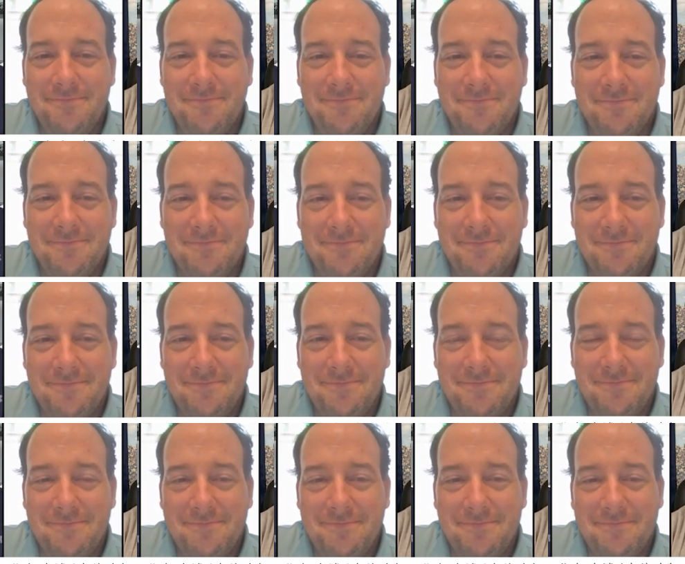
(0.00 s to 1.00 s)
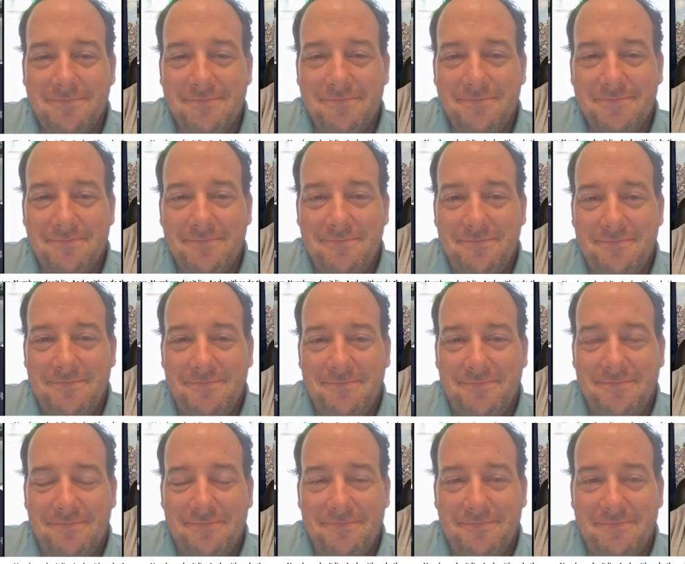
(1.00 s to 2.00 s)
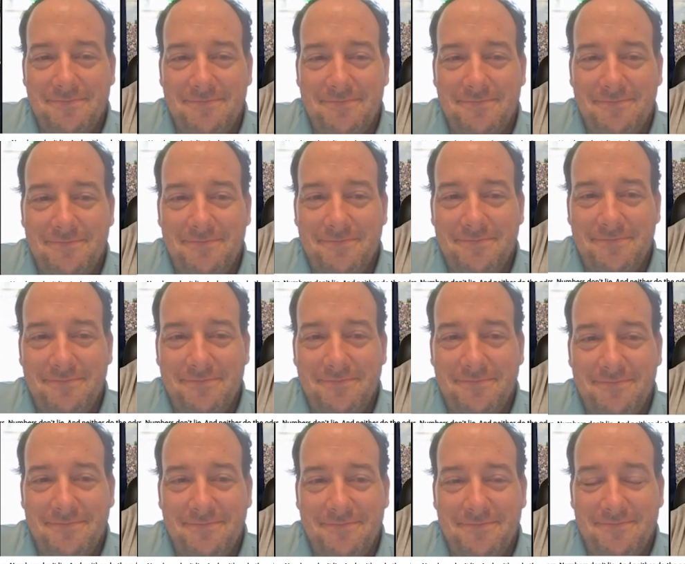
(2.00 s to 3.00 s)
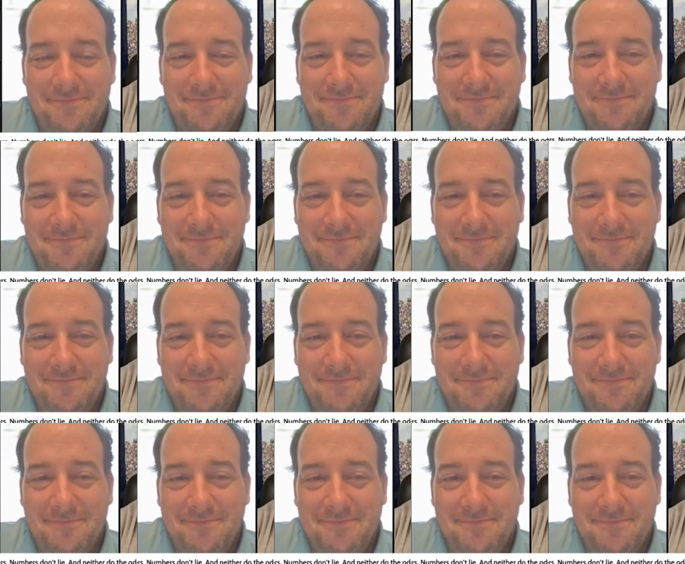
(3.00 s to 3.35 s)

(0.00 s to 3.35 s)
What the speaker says: The person shown says nothing.